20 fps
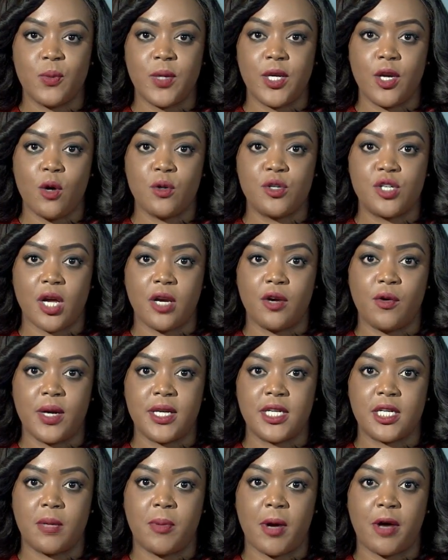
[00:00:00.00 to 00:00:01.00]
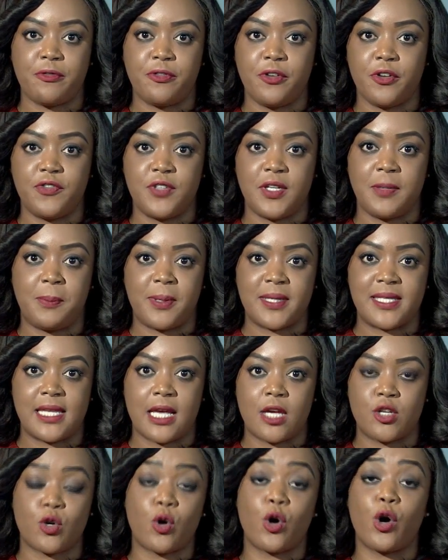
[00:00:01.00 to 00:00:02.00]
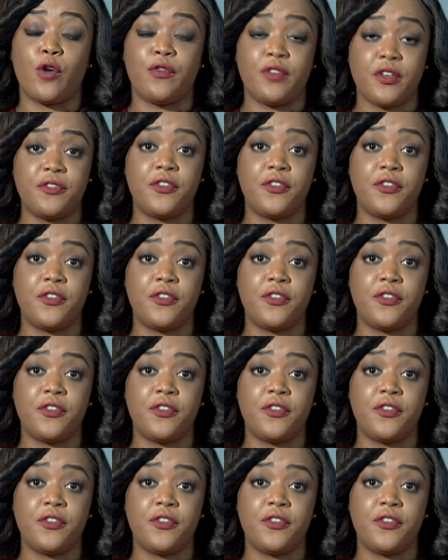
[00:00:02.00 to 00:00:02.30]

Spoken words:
we know generated about 50% or over